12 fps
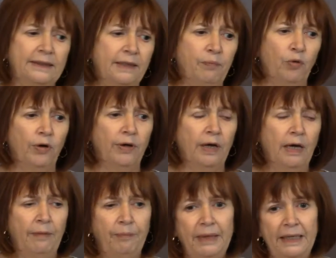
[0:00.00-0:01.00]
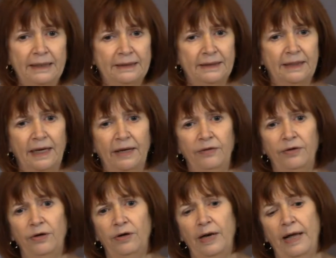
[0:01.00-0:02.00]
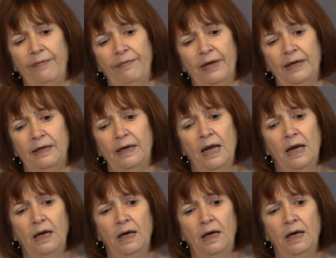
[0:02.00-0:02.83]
They put meetings together, and then